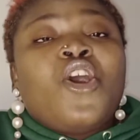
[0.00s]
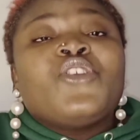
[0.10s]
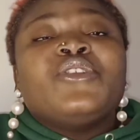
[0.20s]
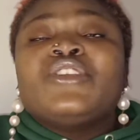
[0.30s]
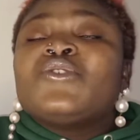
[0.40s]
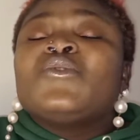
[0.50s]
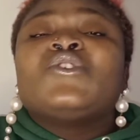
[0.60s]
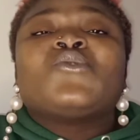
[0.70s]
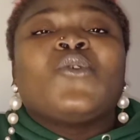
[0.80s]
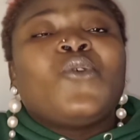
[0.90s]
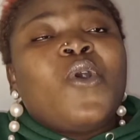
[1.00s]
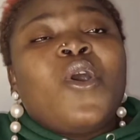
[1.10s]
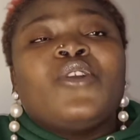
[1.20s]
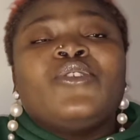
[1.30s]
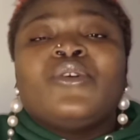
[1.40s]
All you need to do is to
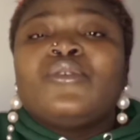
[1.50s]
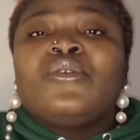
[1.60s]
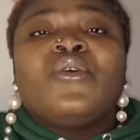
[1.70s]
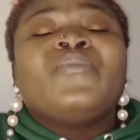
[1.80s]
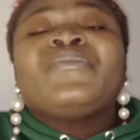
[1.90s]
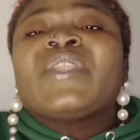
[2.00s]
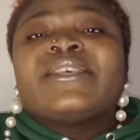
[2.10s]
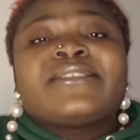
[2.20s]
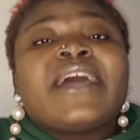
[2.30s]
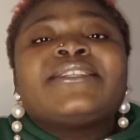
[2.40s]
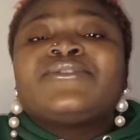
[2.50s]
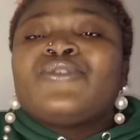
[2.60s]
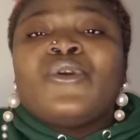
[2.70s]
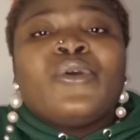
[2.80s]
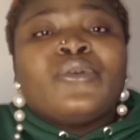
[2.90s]
go on your Google, search
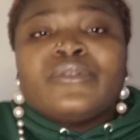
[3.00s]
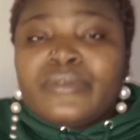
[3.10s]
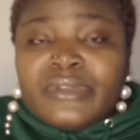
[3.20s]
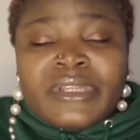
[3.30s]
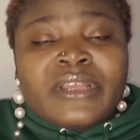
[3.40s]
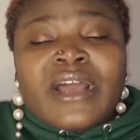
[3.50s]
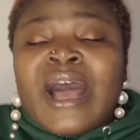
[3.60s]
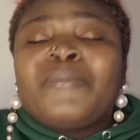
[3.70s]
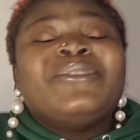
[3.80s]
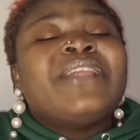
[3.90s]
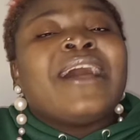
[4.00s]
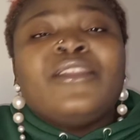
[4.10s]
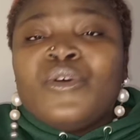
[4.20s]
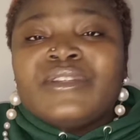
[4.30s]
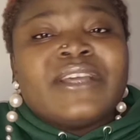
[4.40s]
for the app,
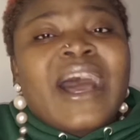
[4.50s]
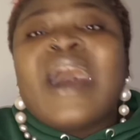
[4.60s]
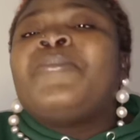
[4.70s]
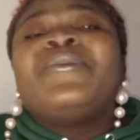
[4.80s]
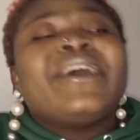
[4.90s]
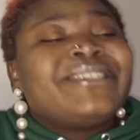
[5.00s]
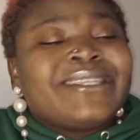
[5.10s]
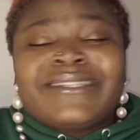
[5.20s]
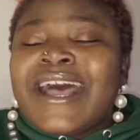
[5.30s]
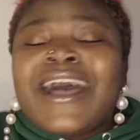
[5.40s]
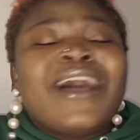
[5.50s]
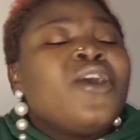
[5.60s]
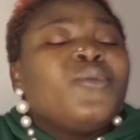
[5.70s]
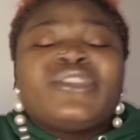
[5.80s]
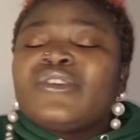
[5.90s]
download the app, register
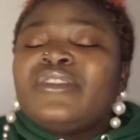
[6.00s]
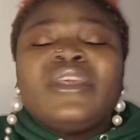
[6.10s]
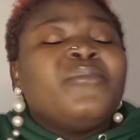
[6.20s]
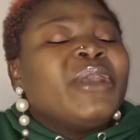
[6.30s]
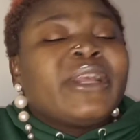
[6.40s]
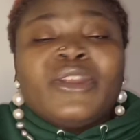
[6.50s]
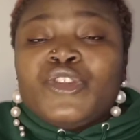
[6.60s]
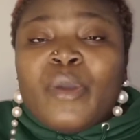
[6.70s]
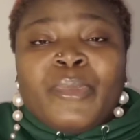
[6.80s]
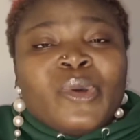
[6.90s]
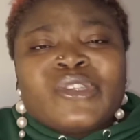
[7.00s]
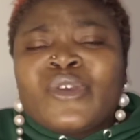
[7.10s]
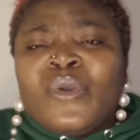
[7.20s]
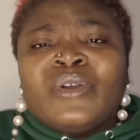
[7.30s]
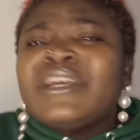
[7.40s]
with your name, include your
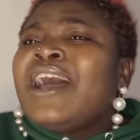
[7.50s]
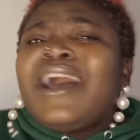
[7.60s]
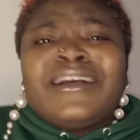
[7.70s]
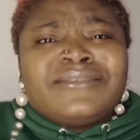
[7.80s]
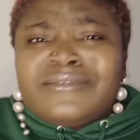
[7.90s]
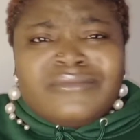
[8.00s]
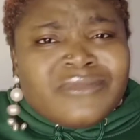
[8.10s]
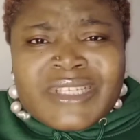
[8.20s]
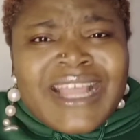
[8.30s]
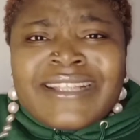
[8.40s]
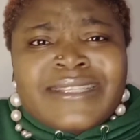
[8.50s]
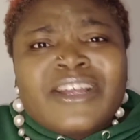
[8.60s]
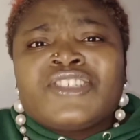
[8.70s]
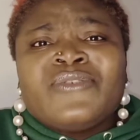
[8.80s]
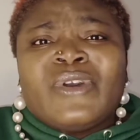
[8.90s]
postcode, and start
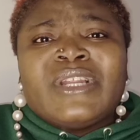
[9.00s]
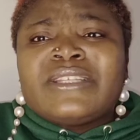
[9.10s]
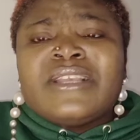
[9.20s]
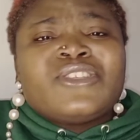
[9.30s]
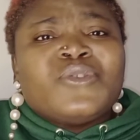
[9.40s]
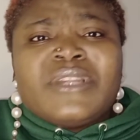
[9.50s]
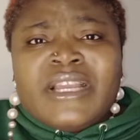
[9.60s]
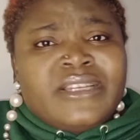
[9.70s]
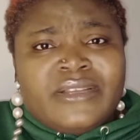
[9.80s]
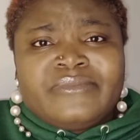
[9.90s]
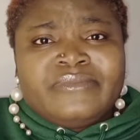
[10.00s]
searching for the things you need.